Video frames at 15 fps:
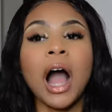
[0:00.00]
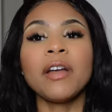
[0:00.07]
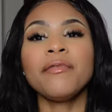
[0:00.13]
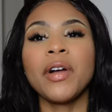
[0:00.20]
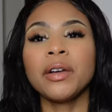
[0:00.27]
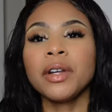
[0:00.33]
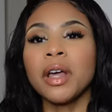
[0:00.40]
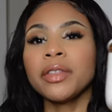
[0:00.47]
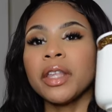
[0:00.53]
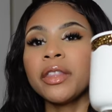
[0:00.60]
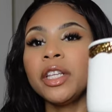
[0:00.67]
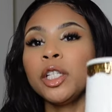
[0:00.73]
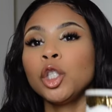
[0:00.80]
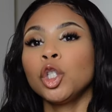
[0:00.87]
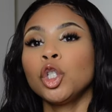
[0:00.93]
I found out that
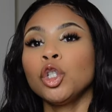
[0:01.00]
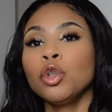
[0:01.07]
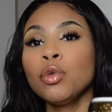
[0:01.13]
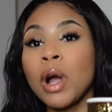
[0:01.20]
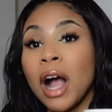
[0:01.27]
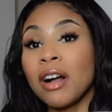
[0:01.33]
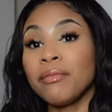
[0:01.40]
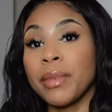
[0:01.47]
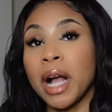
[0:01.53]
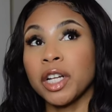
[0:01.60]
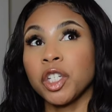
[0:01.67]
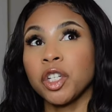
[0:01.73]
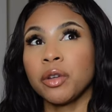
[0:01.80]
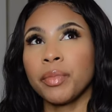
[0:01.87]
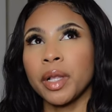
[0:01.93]
these do have
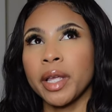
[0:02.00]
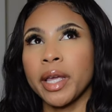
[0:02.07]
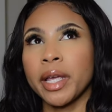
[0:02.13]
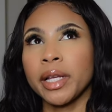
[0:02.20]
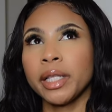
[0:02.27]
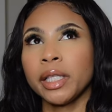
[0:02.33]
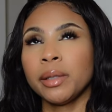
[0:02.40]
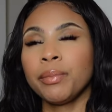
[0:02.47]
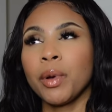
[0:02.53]
matching plates,